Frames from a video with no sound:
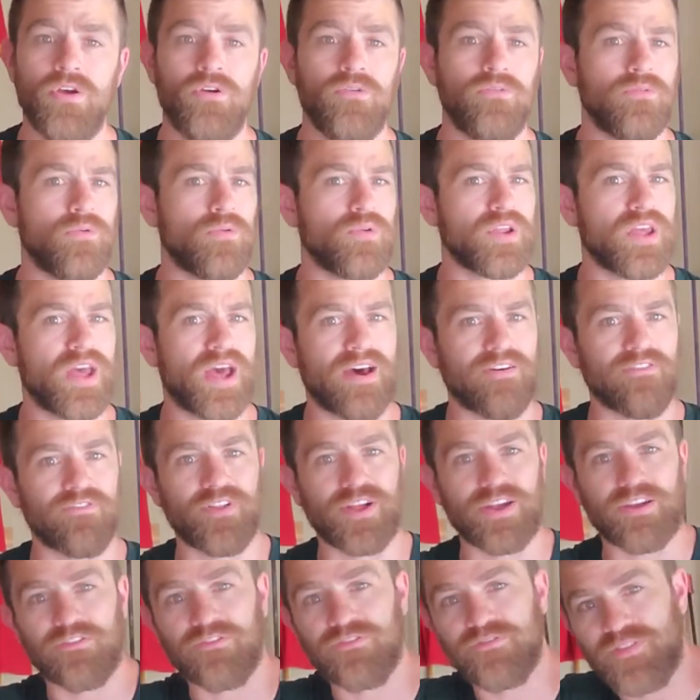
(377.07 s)
where we have
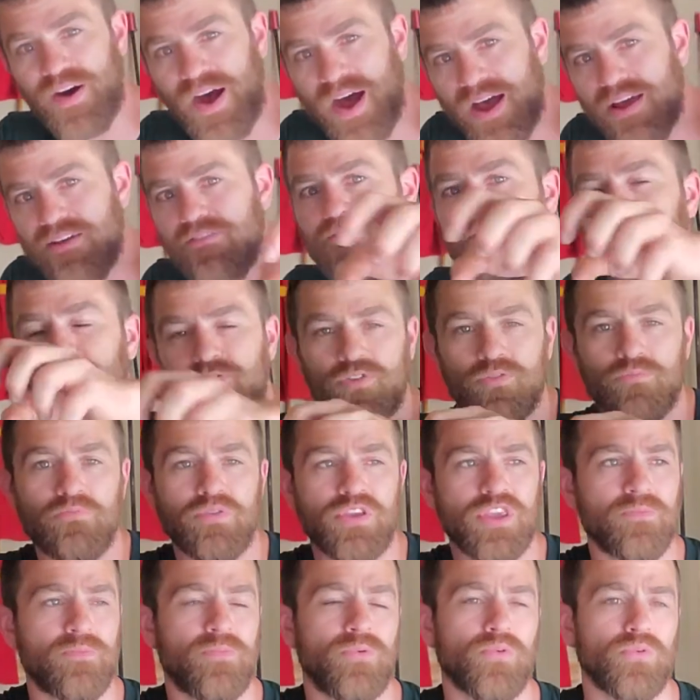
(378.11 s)
like 5 different
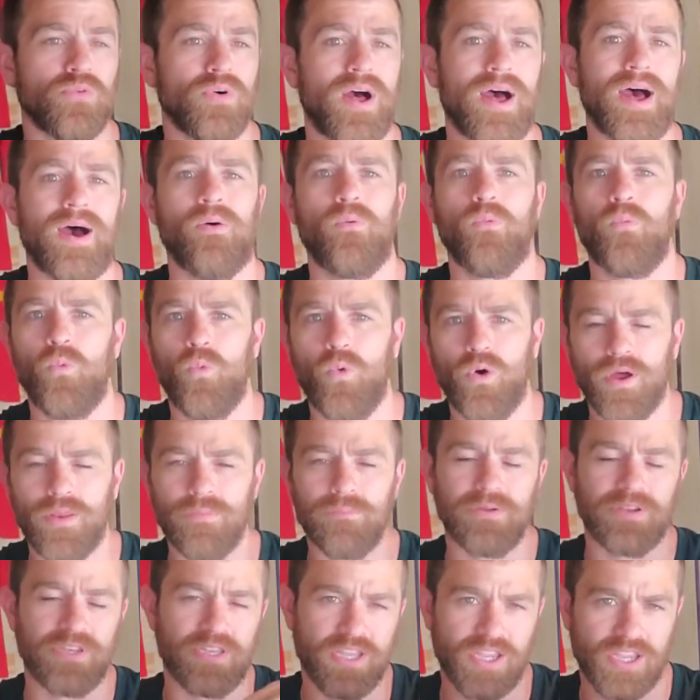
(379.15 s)
people at one
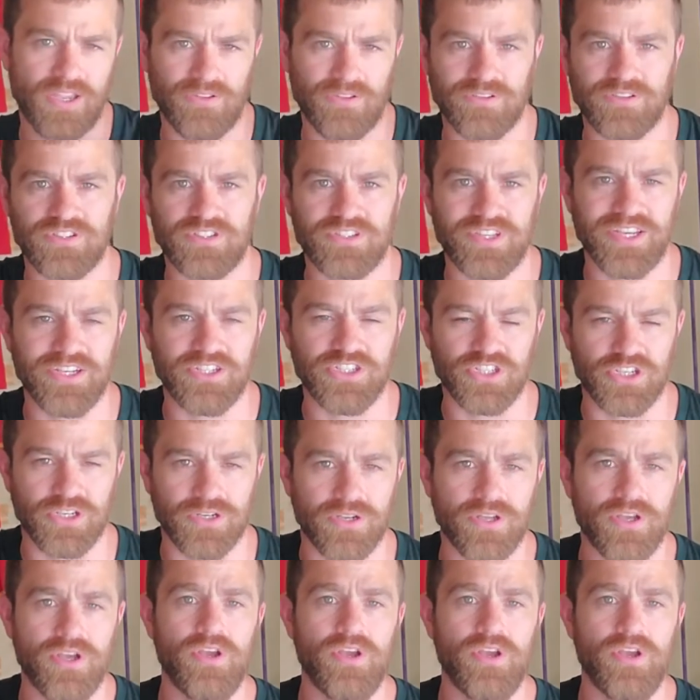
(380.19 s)
particular station.